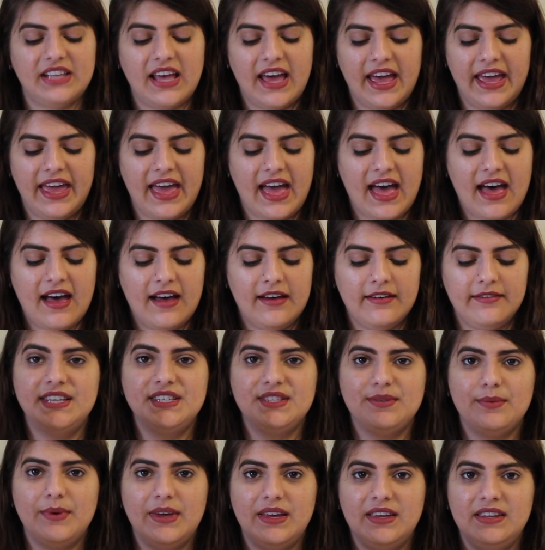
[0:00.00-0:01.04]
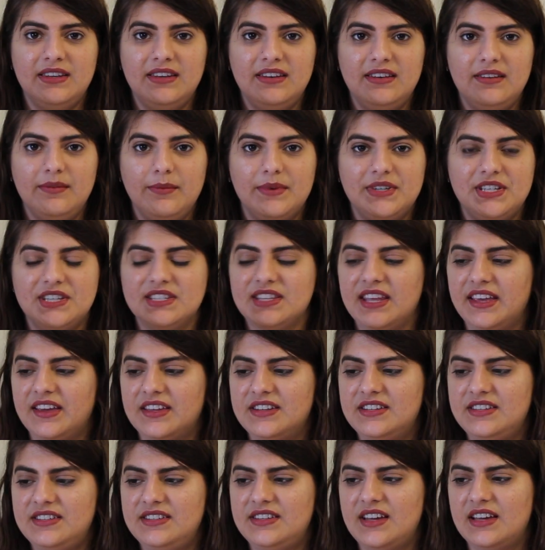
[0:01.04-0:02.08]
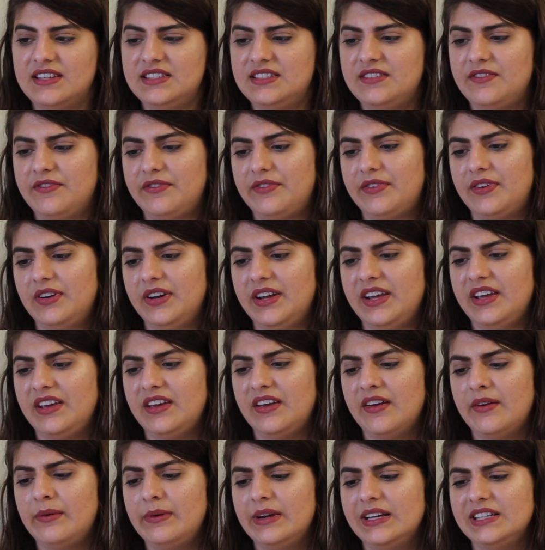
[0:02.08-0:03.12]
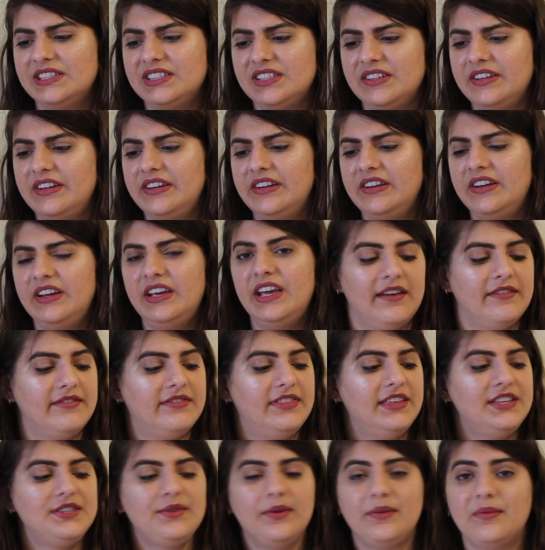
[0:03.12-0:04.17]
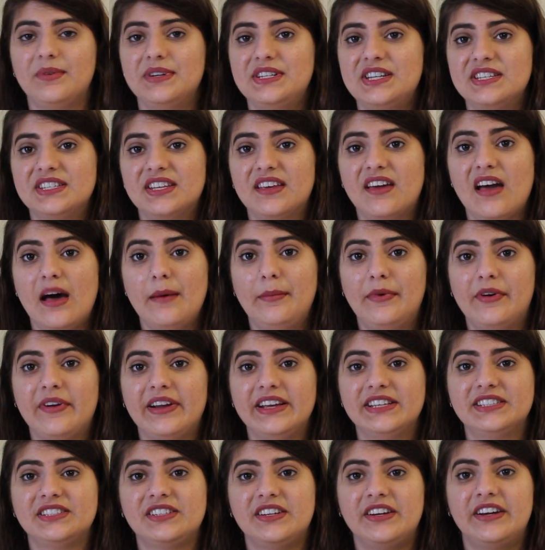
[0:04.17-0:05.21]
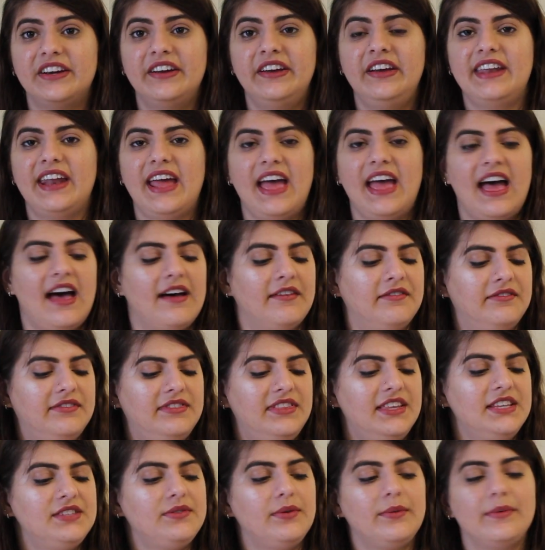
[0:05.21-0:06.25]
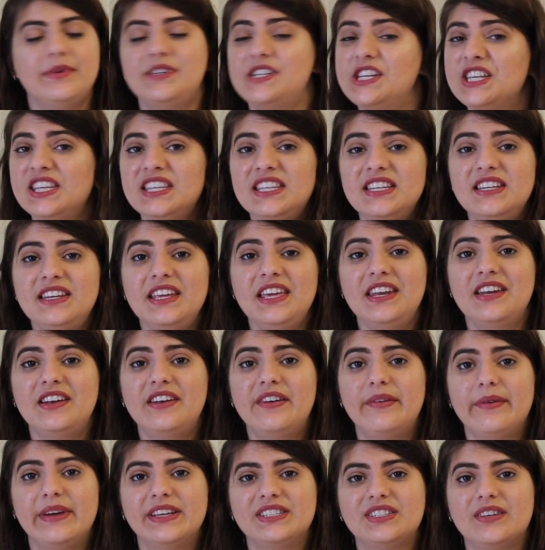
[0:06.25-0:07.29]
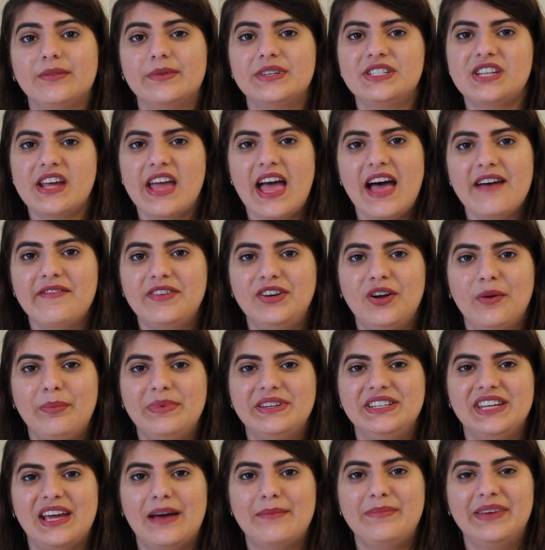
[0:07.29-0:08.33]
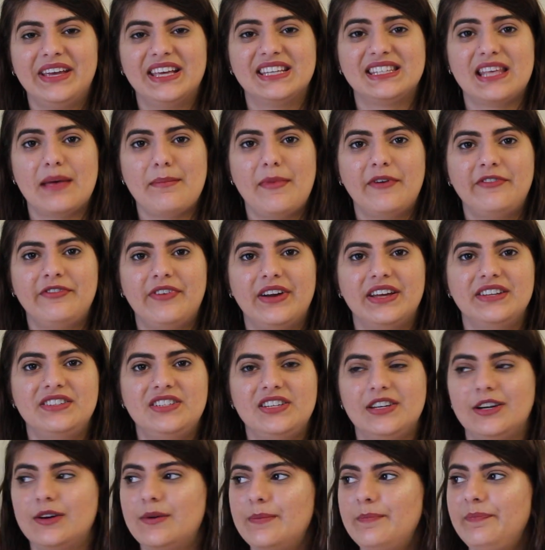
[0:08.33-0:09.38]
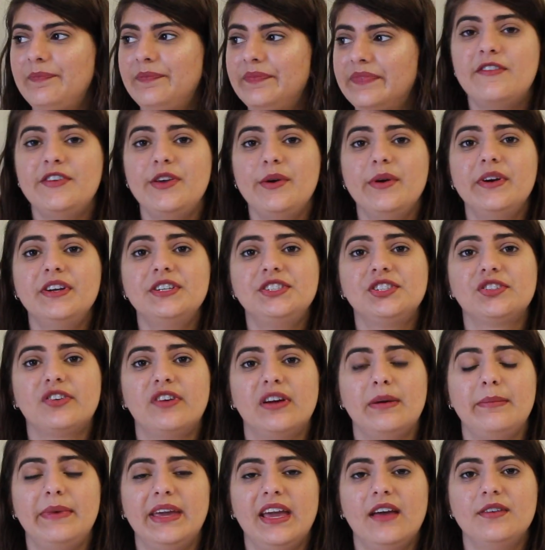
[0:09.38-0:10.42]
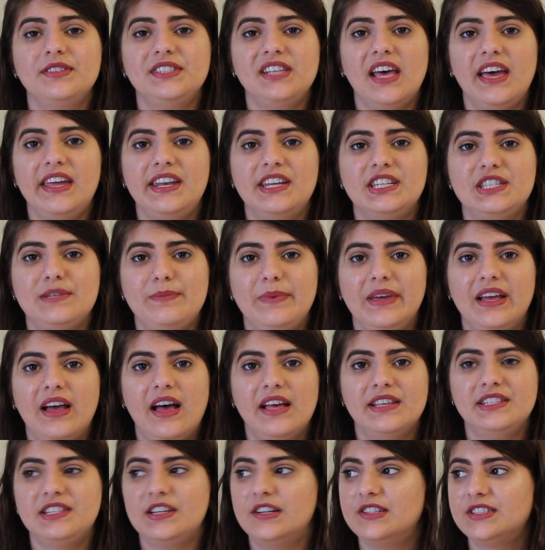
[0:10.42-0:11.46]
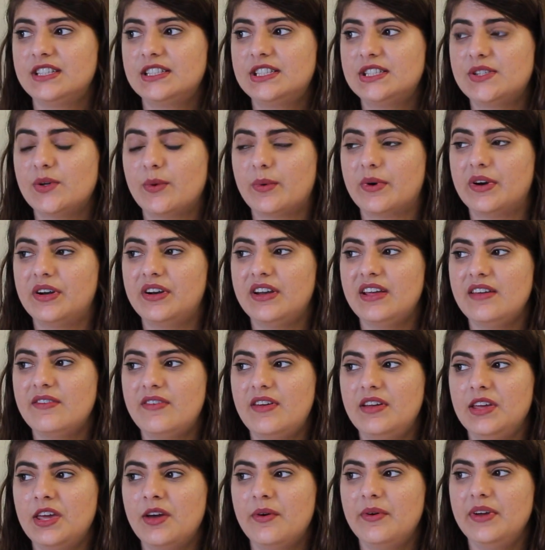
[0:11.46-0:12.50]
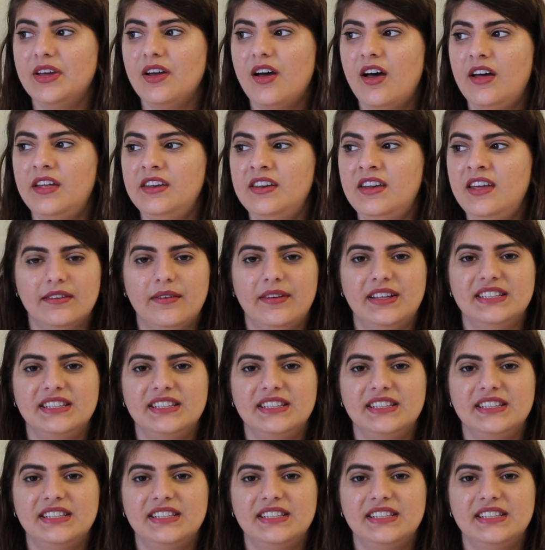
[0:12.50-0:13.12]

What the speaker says: I have this one, which is like a dust-free eraser. I have this one, which is a gum eraser. Then I have this one, which is a kneaded eraser, which I haven't opened yet because I'm afraid to. If you hear screaming outside, it's because there's a sorority event going on.